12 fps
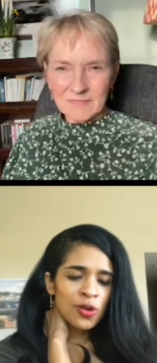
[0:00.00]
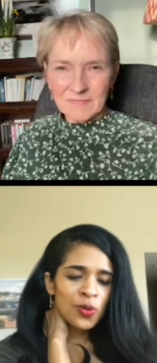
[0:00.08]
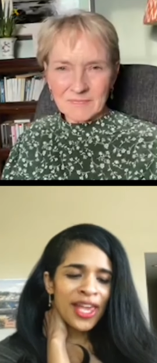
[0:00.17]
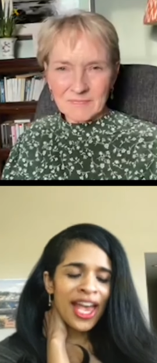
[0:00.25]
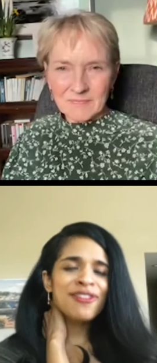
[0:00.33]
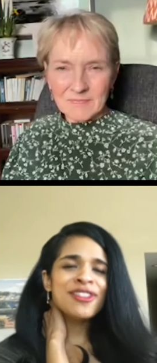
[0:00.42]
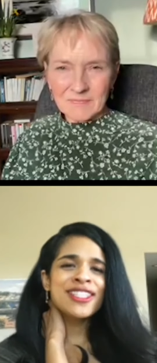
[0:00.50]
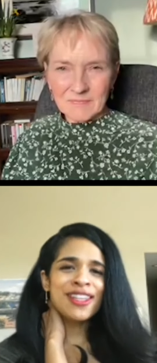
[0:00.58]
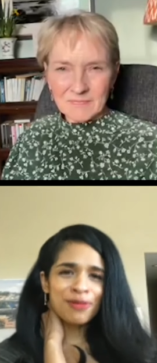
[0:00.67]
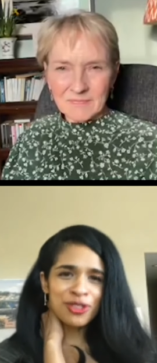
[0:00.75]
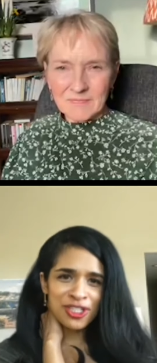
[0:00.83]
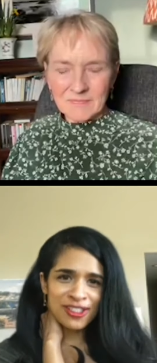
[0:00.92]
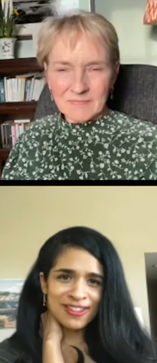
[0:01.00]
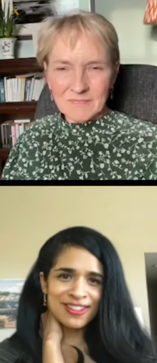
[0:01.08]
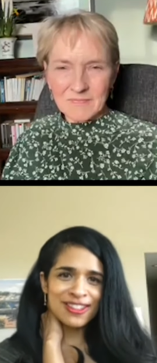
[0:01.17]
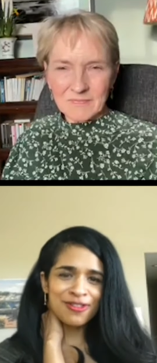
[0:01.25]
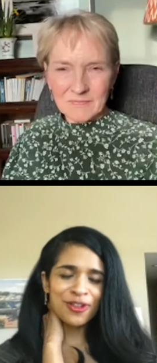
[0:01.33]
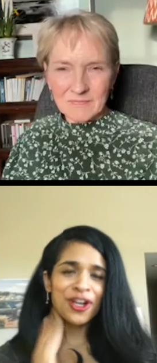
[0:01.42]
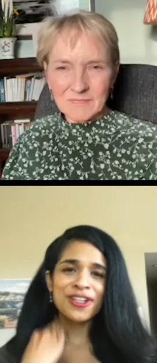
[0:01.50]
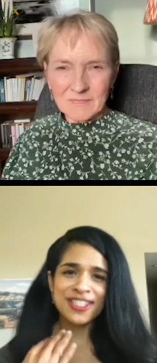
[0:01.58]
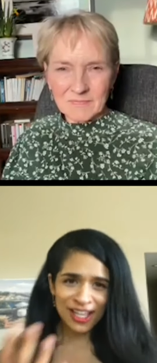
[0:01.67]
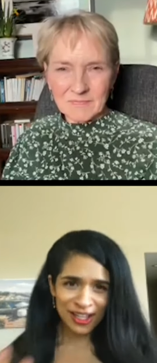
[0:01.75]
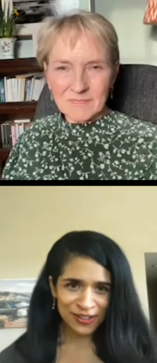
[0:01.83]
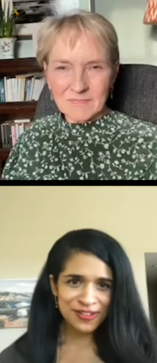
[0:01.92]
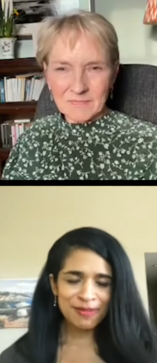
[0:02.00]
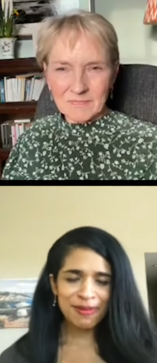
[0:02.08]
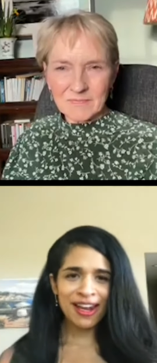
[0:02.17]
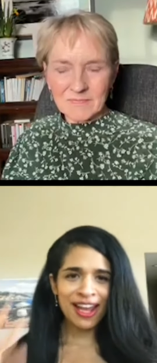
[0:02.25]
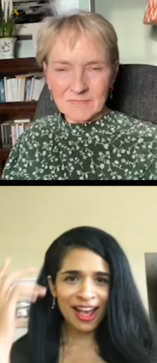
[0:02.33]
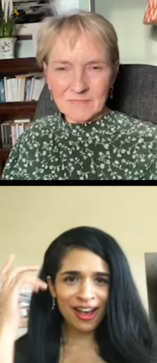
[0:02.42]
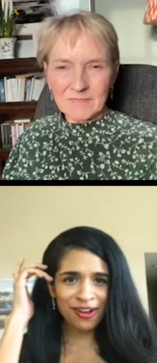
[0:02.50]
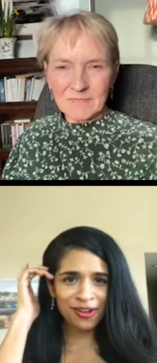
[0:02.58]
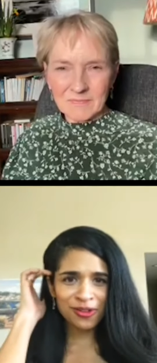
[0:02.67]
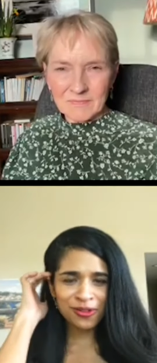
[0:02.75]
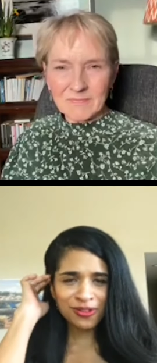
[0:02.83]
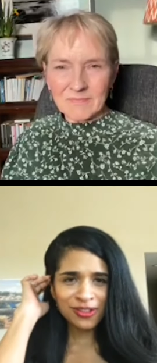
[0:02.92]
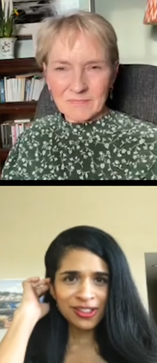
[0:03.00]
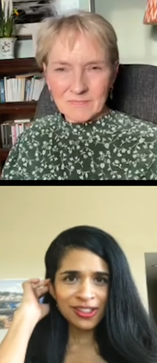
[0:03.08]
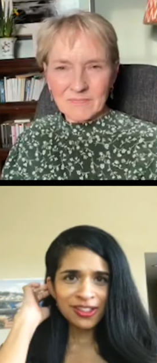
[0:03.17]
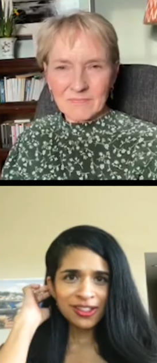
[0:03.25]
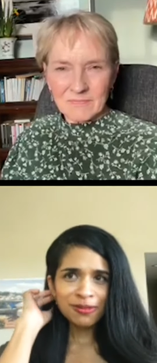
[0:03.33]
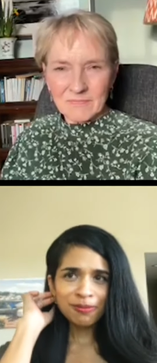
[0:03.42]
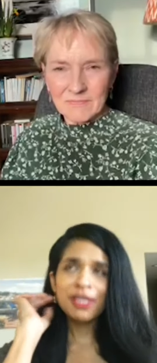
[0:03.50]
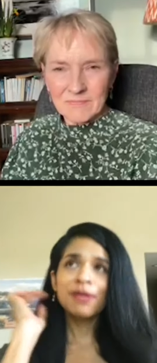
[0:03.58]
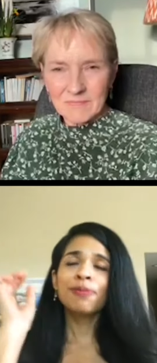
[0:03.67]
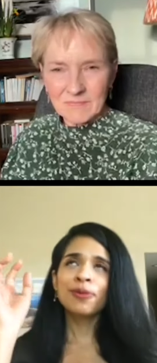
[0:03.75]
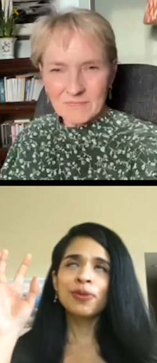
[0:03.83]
Speaker 1: We have assumptions for ourselves about how people,